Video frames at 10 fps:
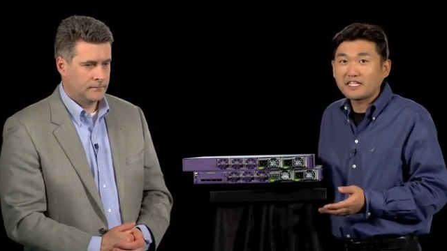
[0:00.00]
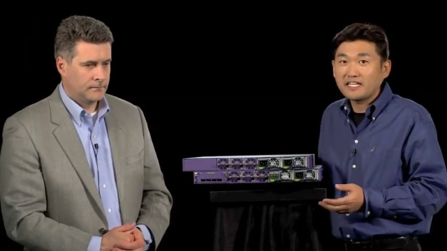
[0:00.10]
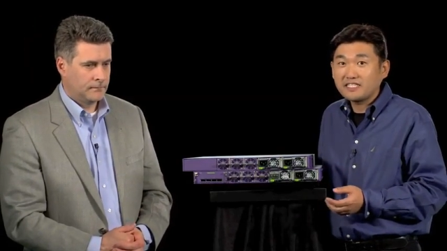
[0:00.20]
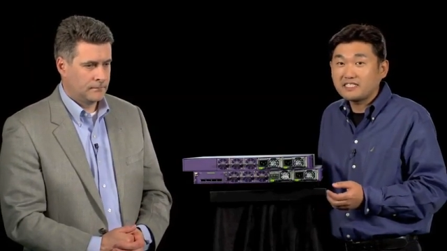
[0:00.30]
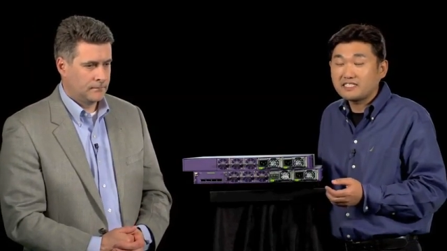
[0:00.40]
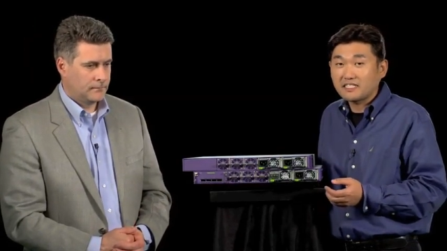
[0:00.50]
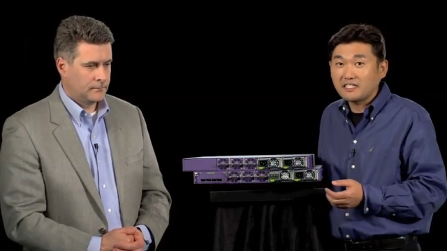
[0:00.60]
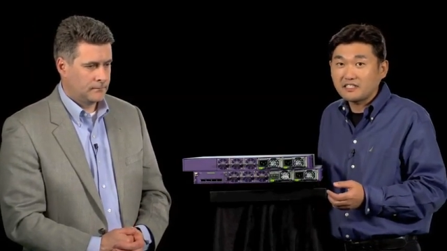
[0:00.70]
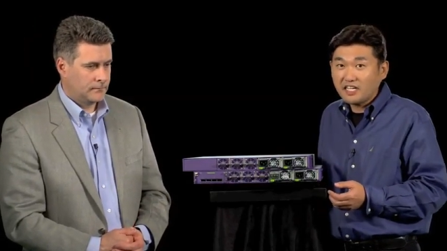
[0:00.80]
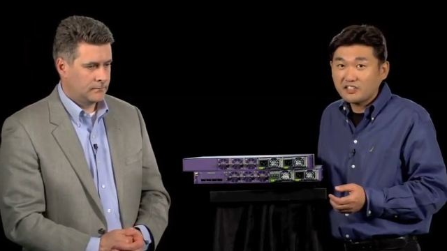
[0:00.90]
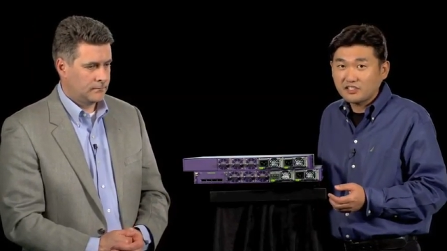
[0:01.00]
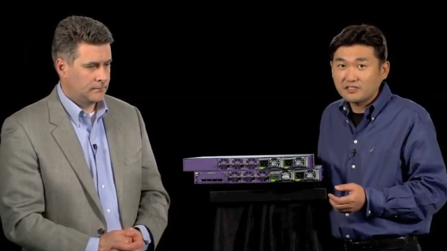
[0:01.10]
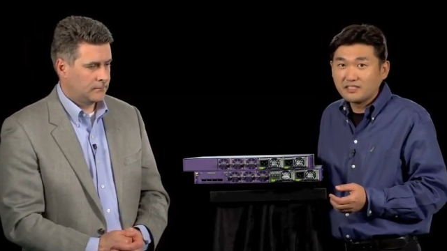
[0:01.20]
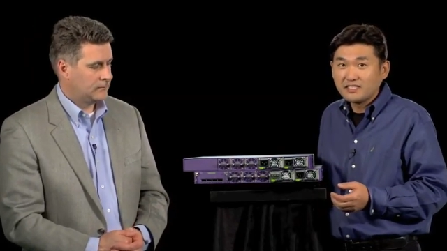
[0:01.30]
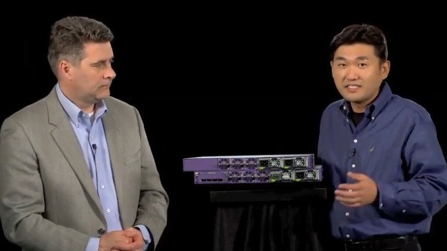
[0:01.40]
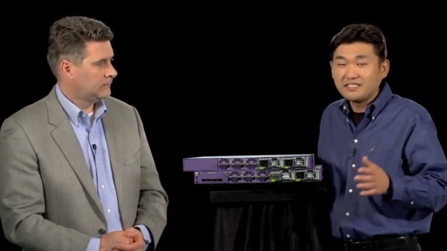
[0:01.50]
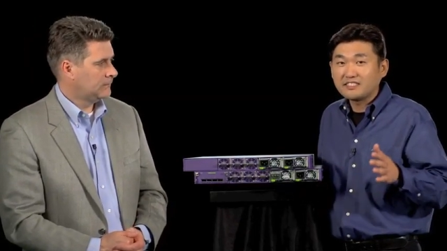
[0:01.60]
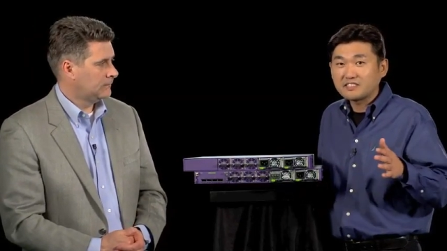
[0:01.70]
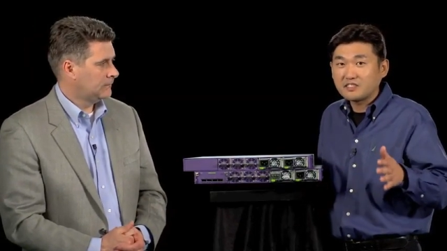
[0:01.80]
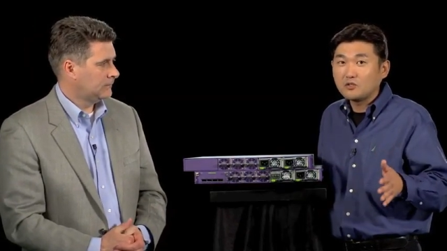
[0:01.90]
Speaker 1: 10 gig Ethernet connection
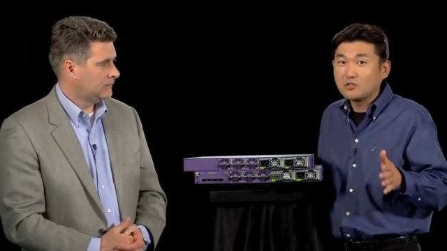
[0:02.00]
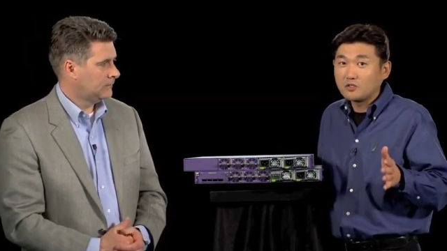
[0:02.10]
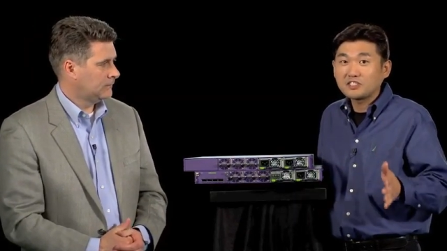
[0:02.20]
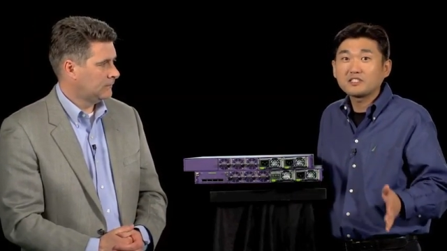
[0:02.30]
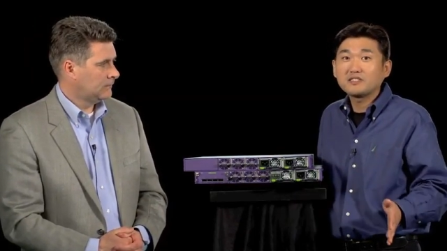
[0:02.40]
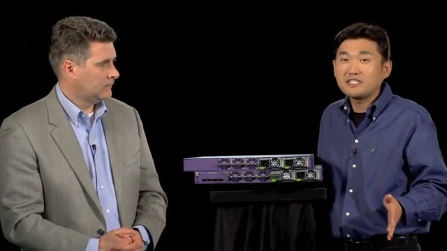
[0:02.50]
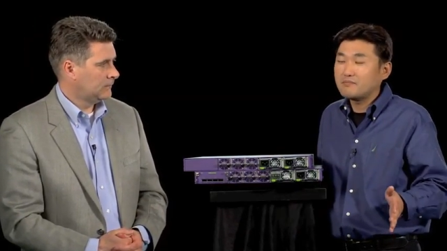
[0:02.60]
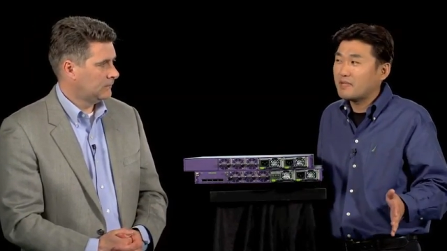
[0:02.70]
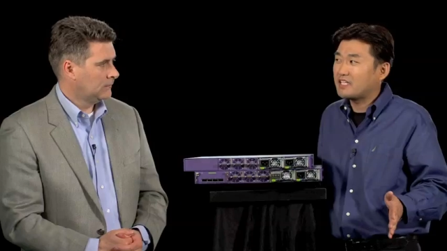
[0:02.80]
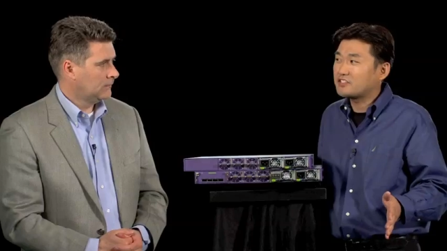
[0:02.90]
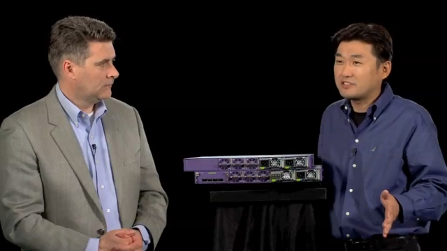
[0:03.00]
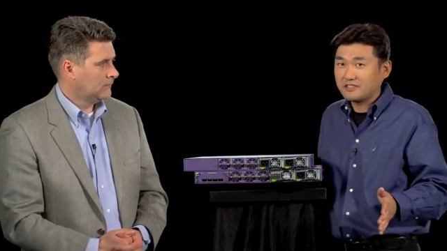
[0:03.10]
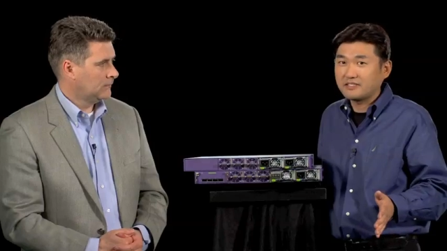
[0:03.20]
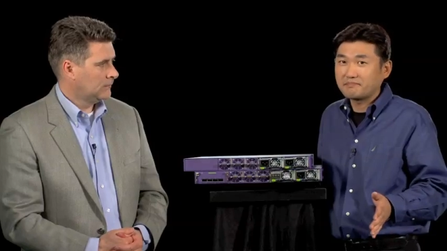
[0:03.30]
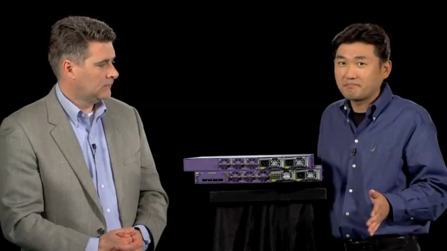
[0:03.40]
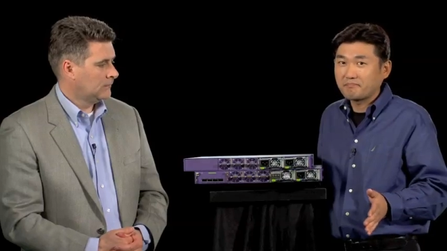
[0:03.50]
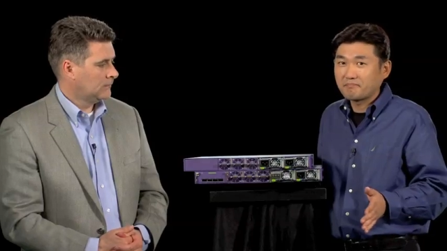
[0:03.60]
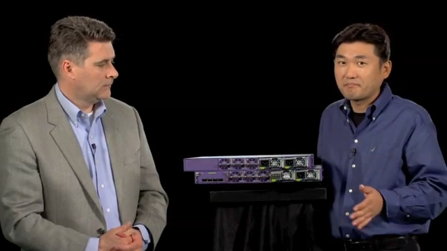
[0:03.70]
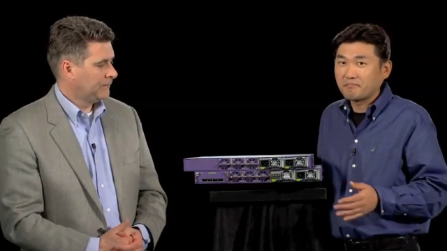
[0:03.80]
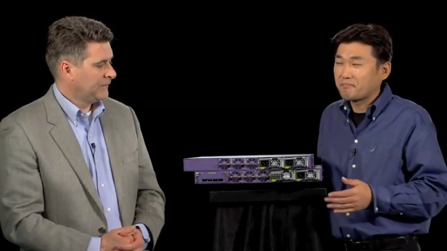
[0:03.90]
in the single logically managed unit.
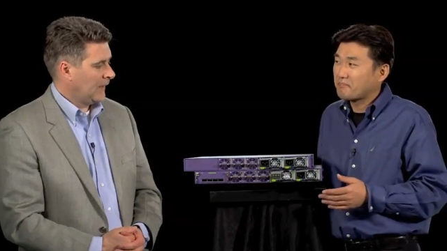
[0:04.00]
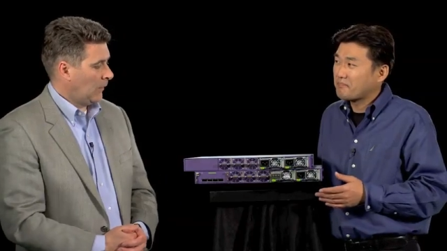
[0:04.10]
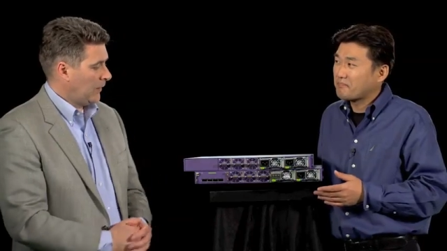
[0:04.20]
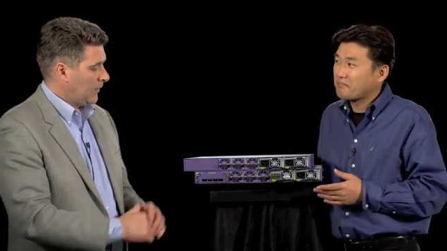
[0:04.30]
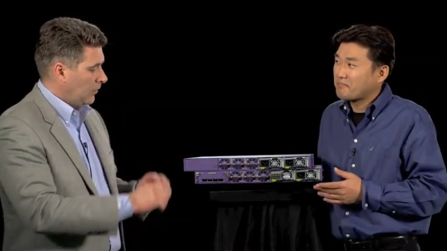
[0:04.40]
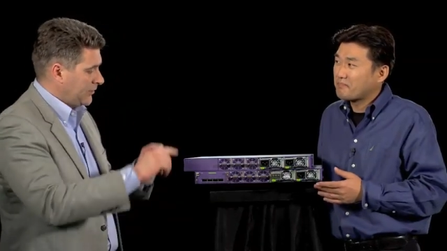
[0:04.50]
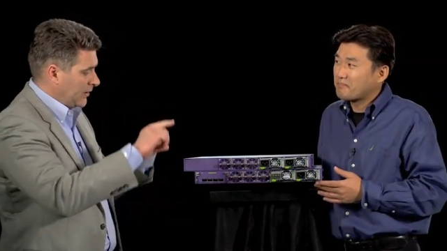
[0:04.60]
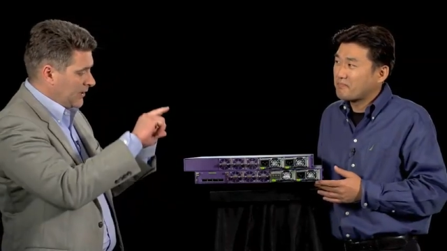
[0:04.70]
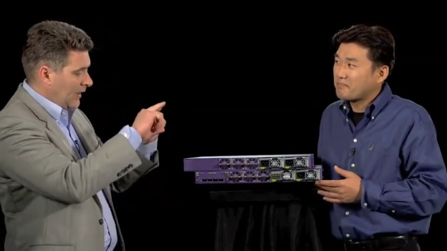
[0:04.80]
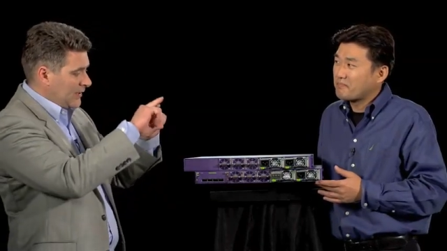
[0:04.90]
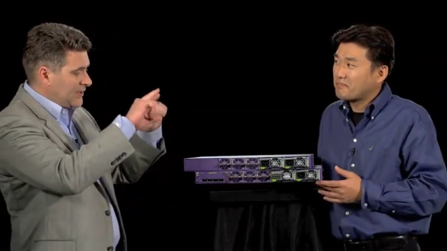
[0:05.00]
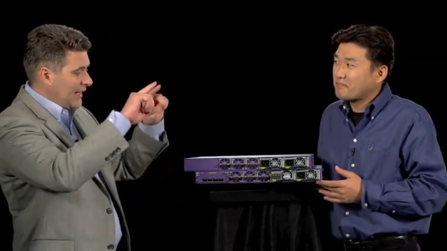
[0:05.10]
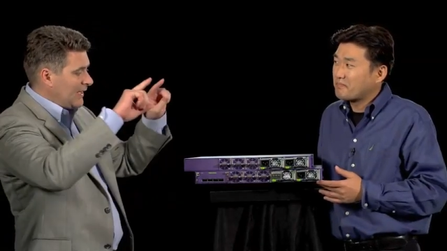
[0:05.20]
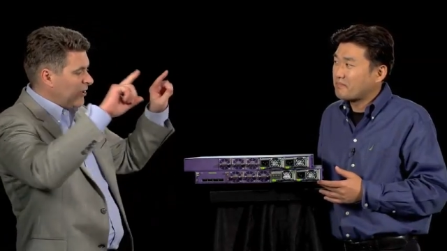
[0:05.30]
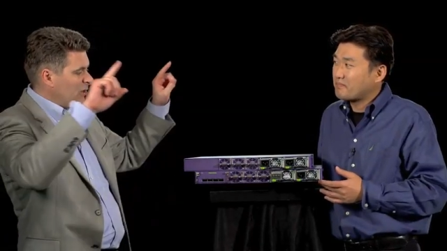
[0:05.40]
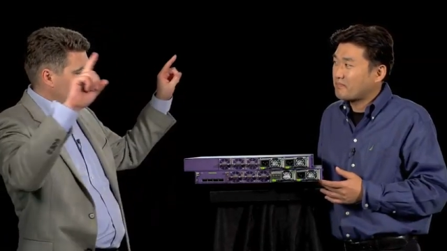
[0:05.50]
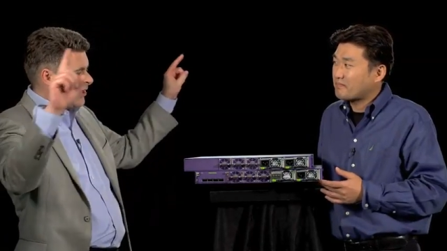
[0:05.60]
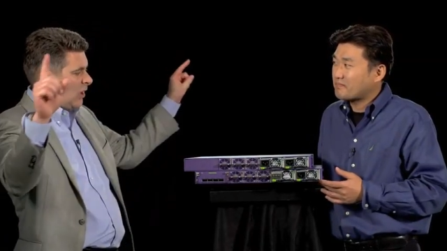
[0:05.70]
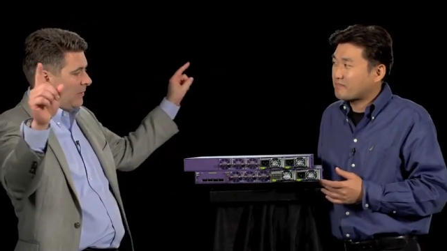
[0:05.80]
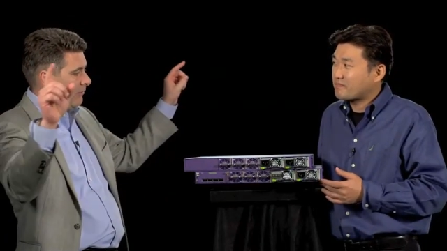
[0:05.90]
Speaker 2: And we can also, can I stack across
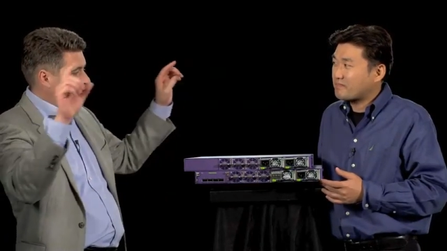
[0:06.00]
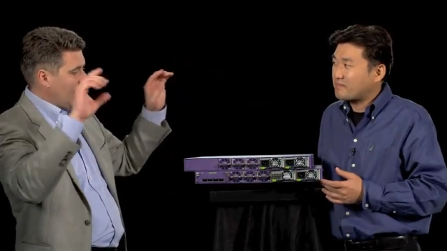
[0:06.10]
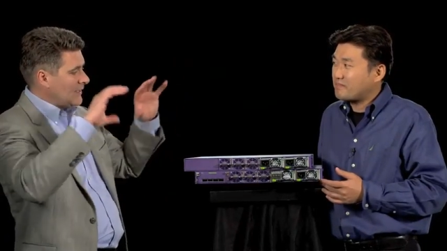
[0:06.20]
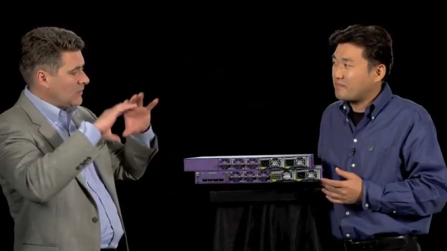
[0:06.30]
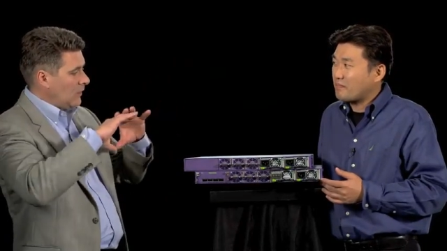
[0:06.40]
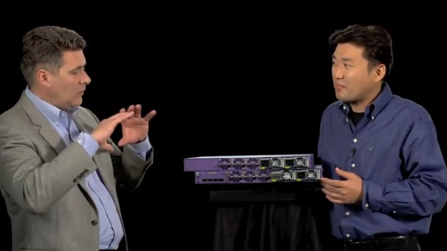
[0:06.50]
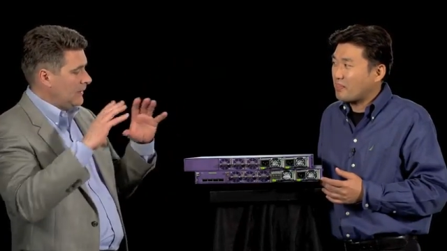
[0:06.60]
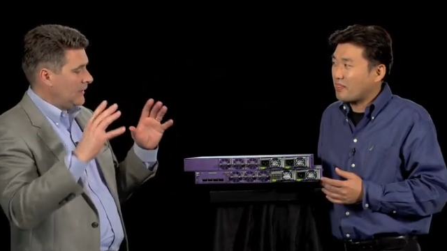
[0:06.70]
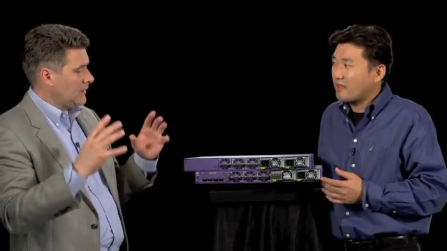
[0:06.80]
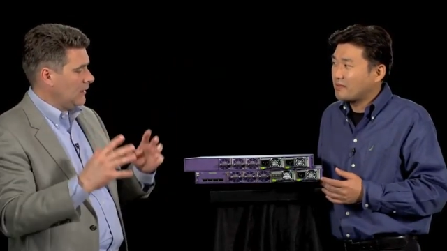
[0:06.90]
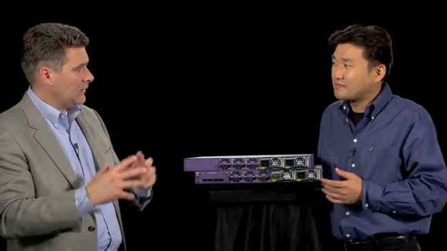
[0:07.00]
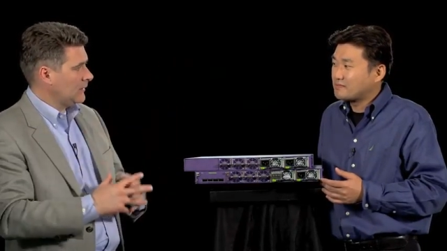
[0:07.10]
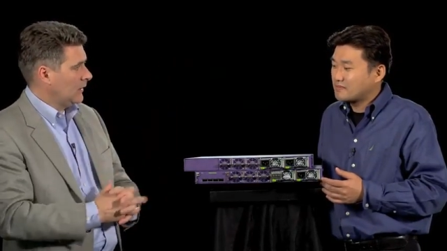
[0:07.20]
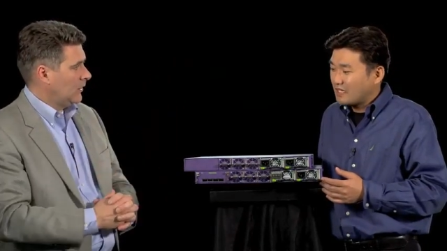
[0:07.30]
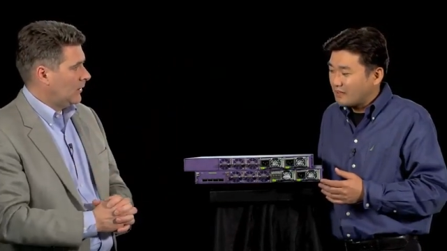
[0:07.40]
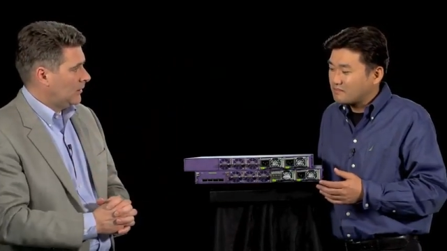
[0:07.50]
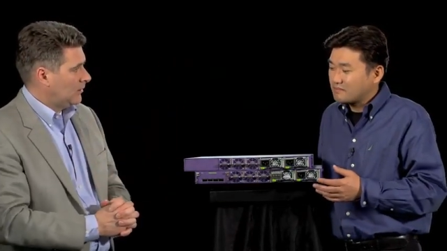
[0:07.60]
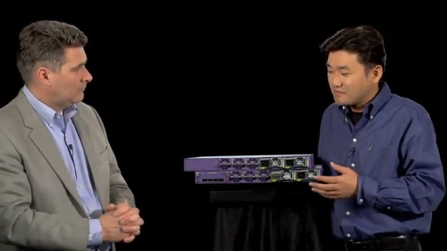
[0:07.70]
the top of the racks as well with these guys?
Speaker 1: Yeah,